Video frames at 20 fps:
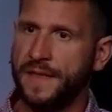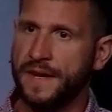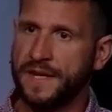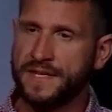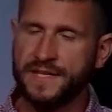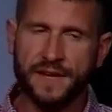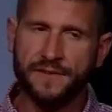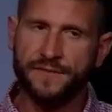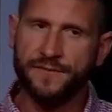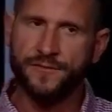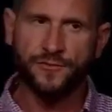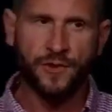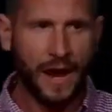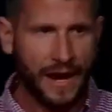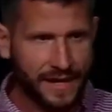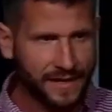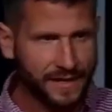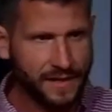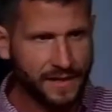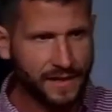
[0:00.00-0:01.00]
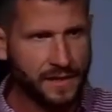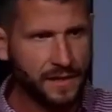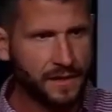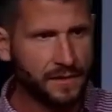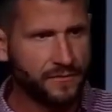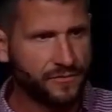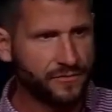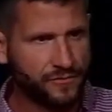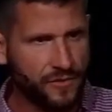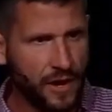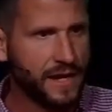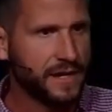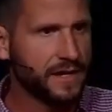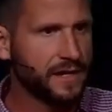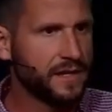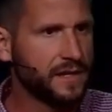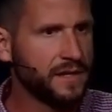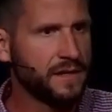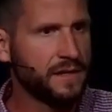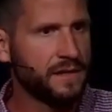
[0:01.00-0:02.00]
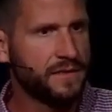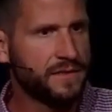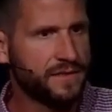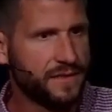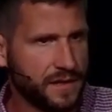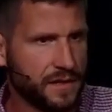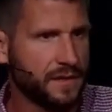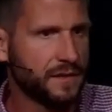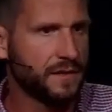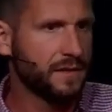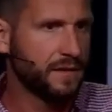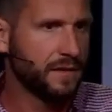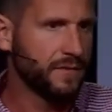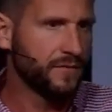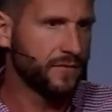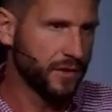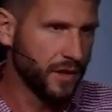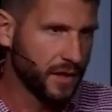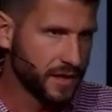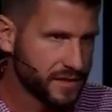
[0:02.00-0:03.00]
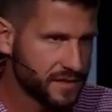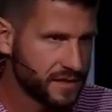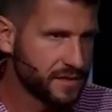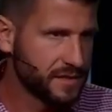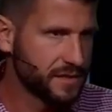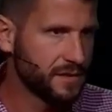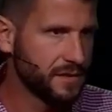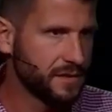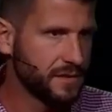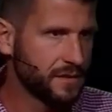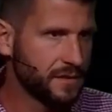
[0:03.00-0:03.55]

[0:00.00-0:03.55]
That is a frightening, frightening thing for us.